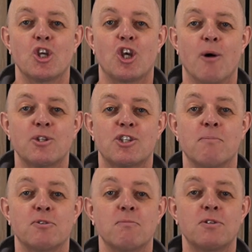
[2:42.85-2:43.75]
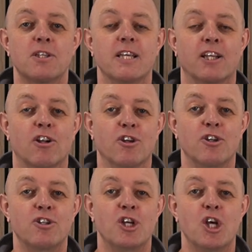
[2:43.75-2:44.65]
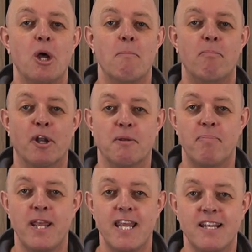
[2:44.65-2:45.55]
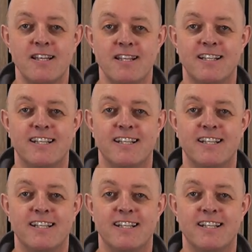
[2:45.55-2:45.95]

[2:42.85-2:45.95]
Common symptoms include burning pain,